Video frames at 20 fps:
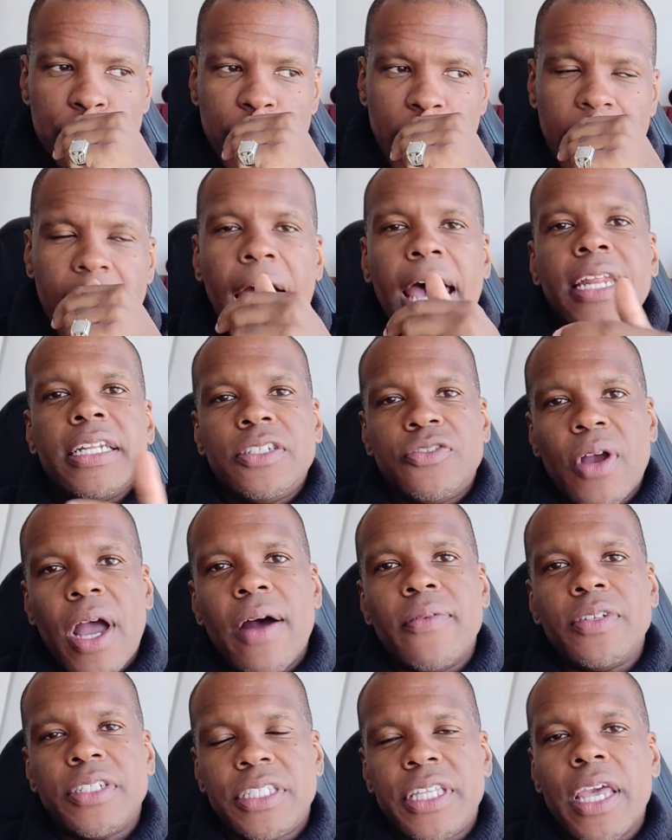A lot of
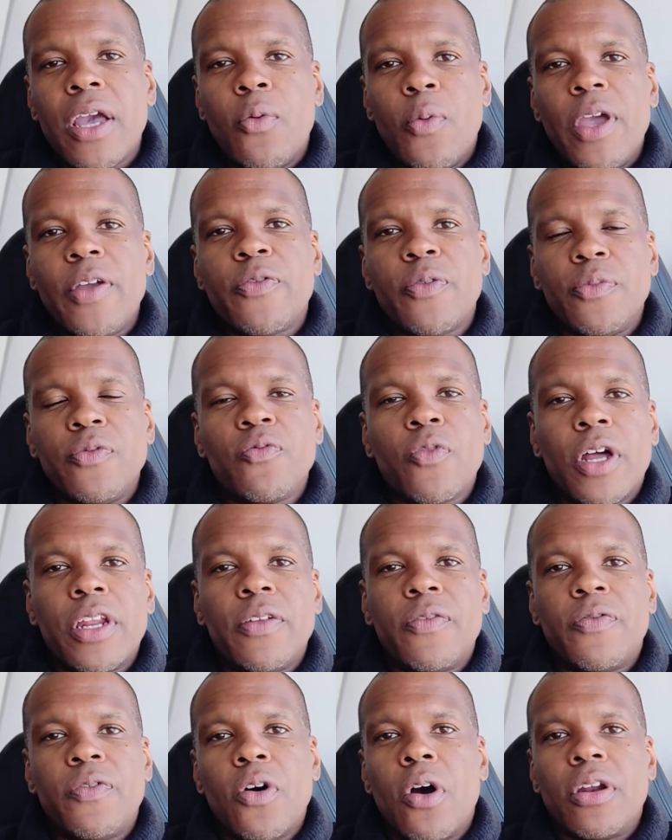drivers stay away from
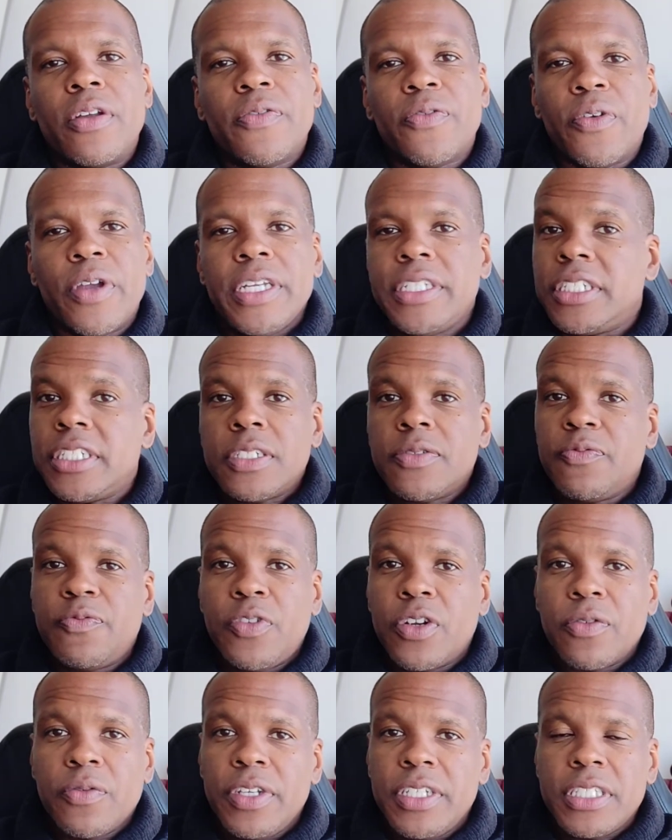running Florida freight just
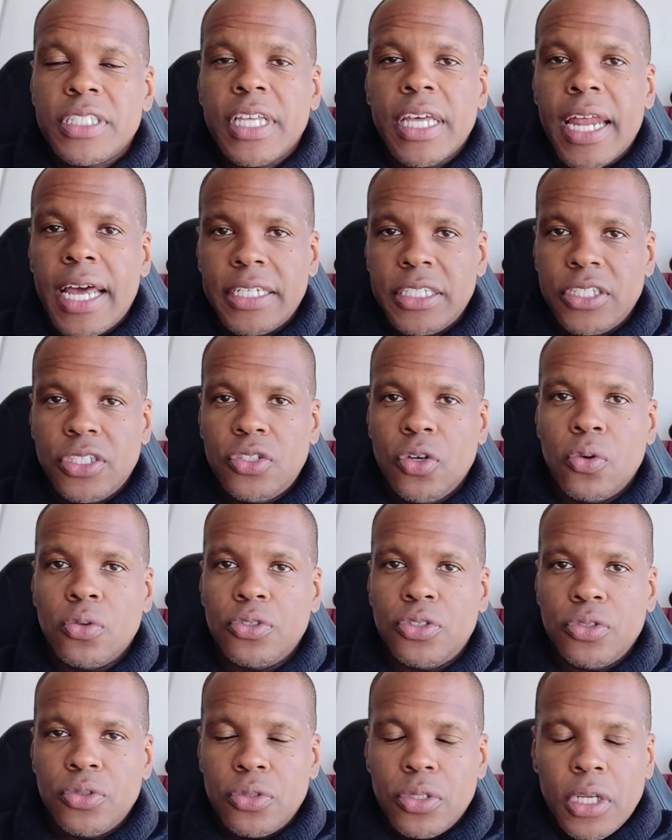for the reason that I just
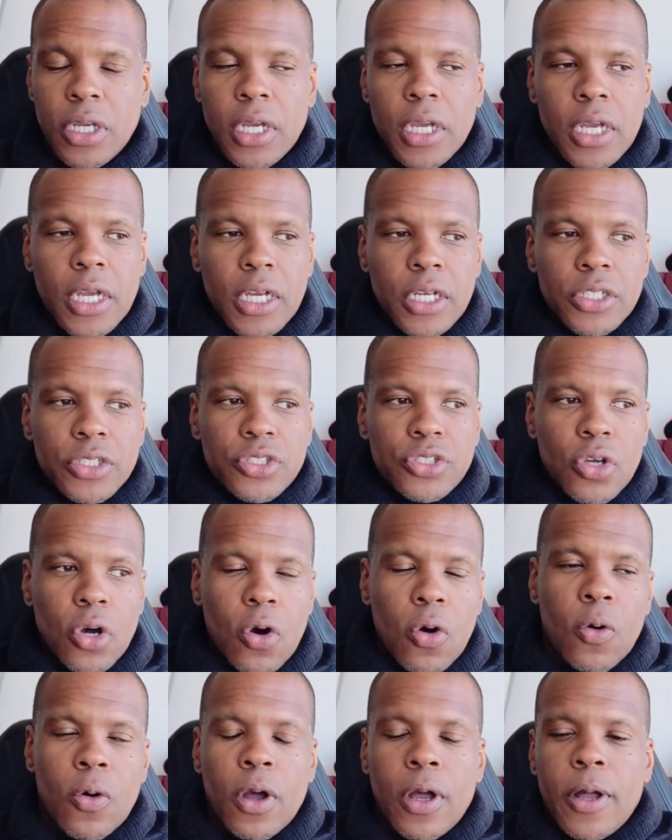told you.
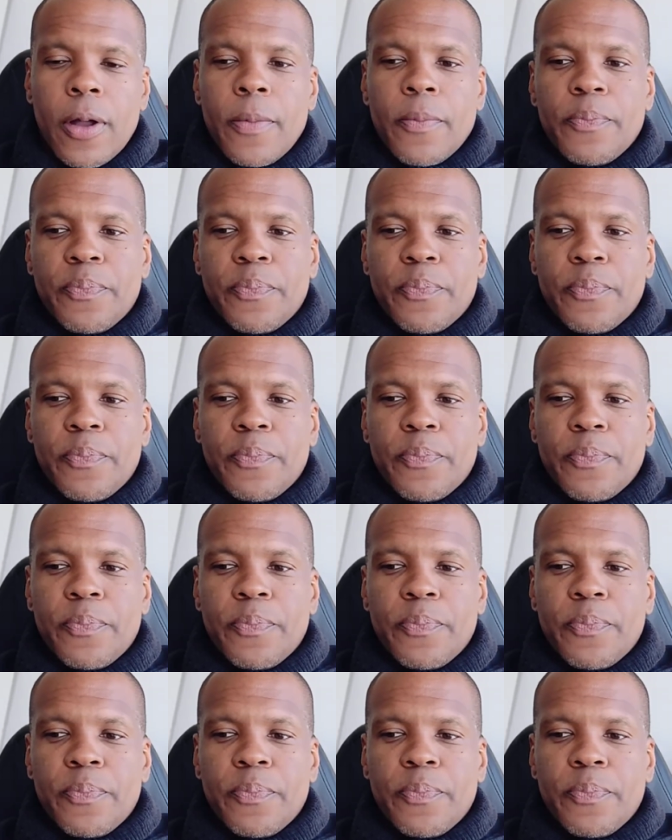So